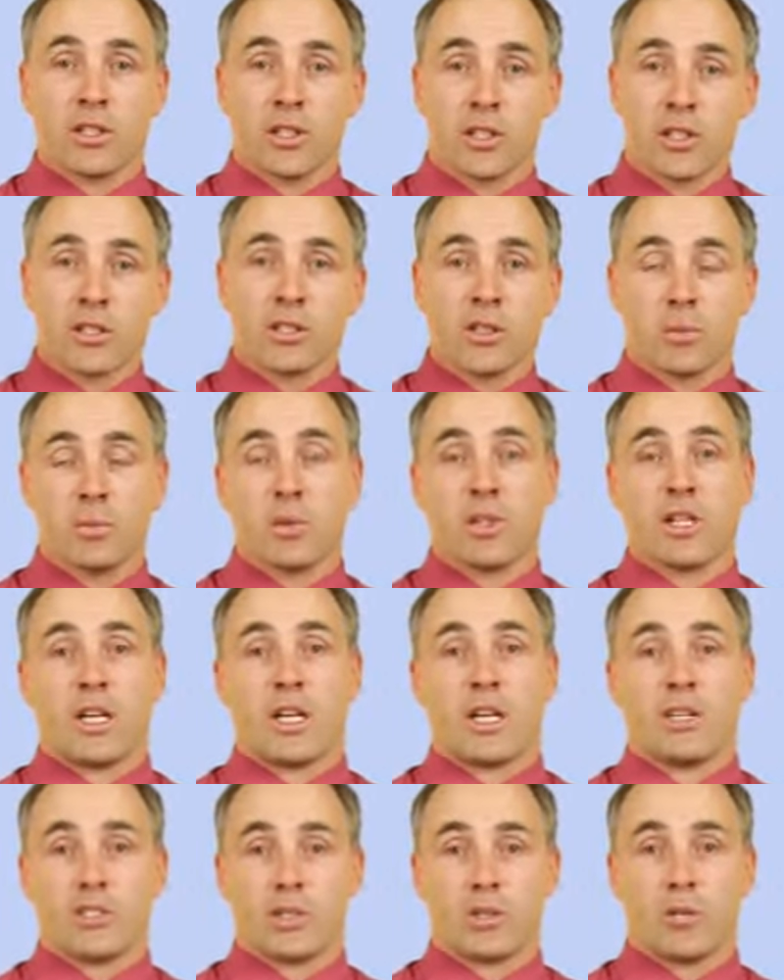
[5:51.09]
good
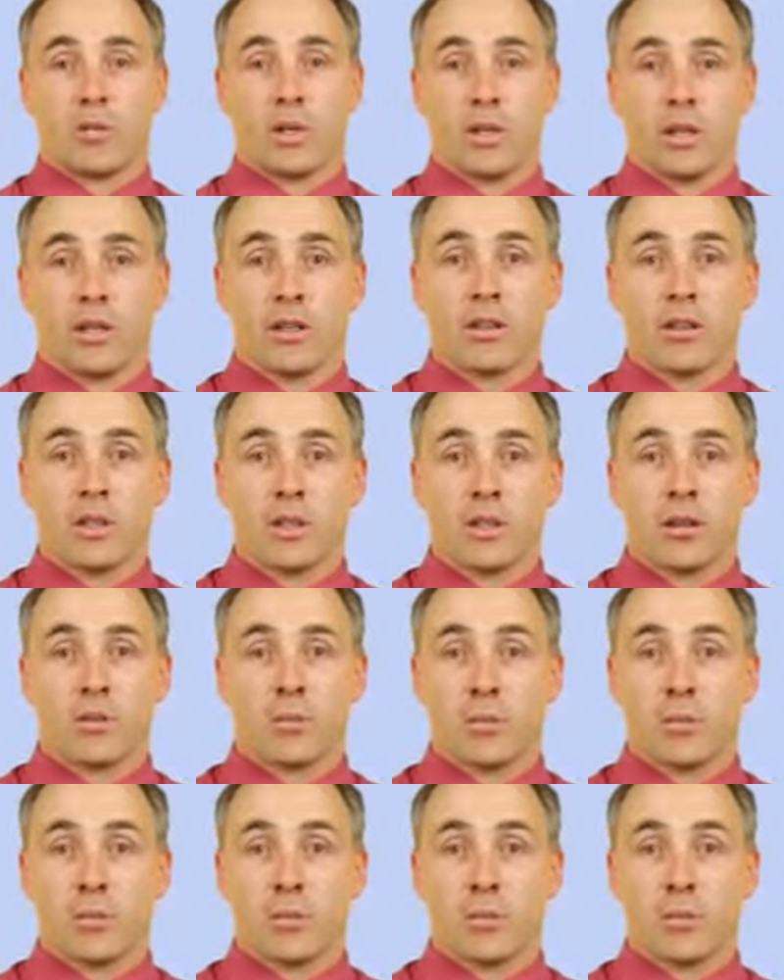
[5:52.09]
communication with,